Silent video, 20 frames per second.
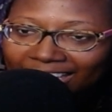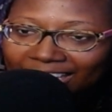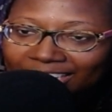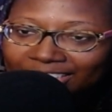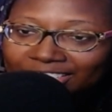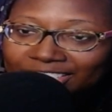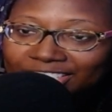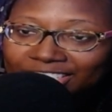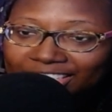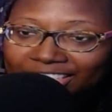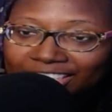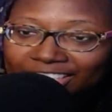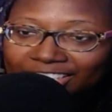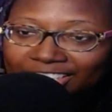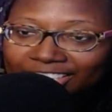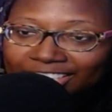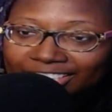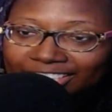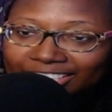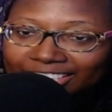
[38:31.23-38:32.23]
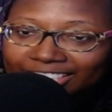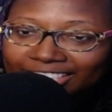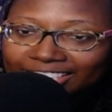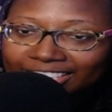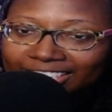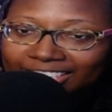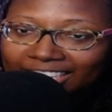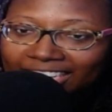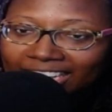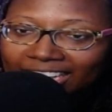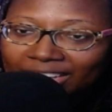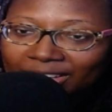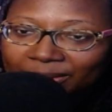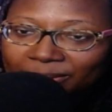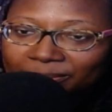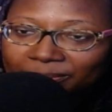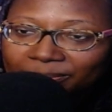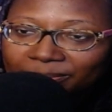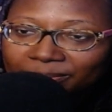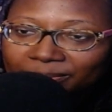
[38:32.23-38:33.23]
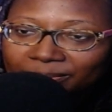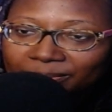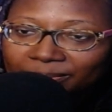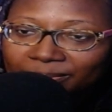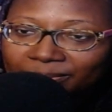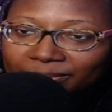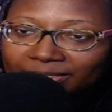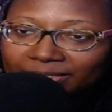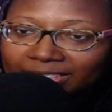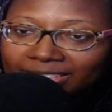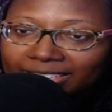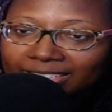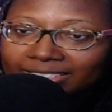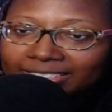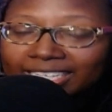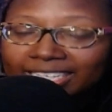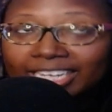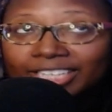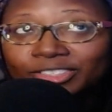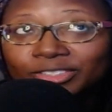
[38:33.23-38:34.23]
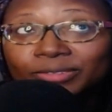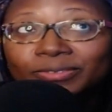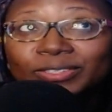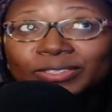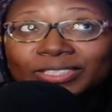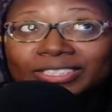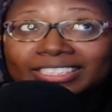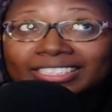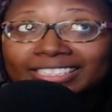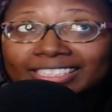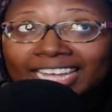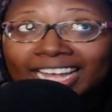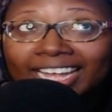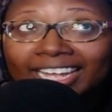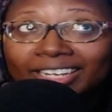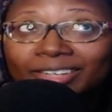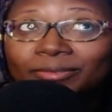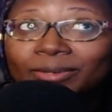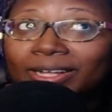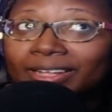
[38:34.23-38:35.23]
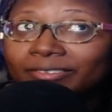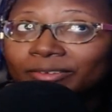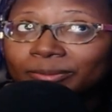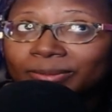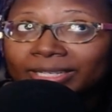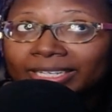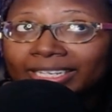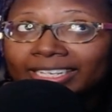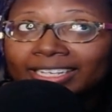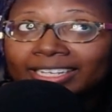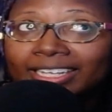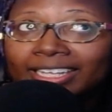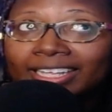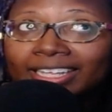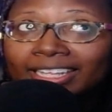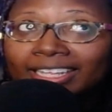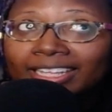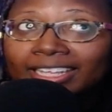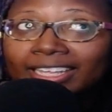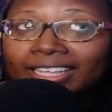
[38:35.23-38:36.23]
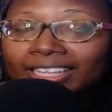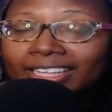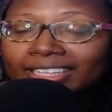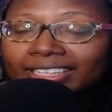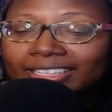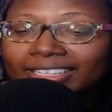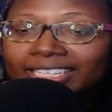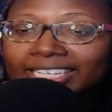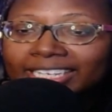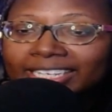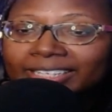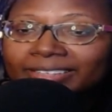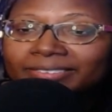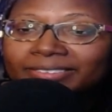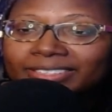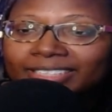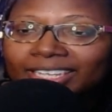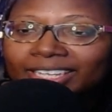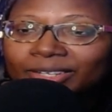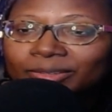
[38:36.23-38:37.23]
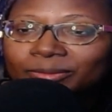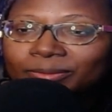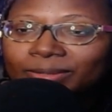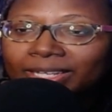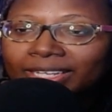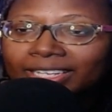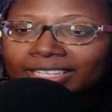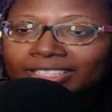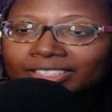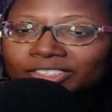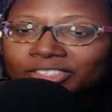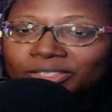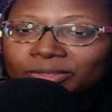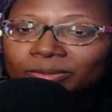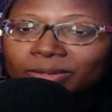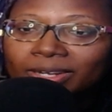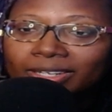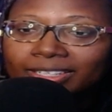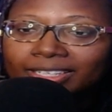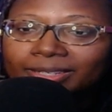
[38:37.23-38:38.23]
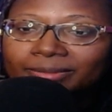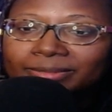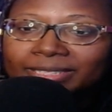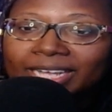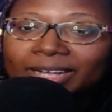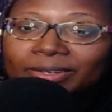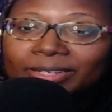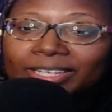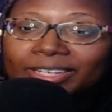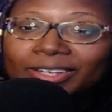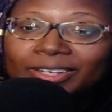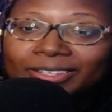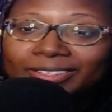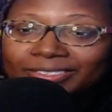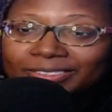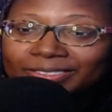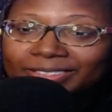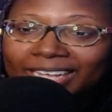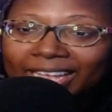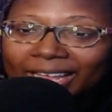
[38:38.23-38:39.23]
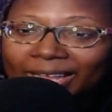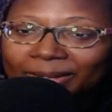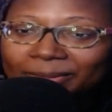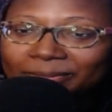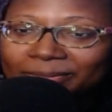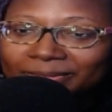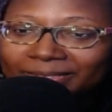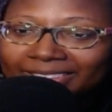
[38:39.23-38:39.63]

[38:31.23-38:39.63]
Ji-hyuk stands over to the side while everybody leaves. And when Jiwon comes out, he calls her name.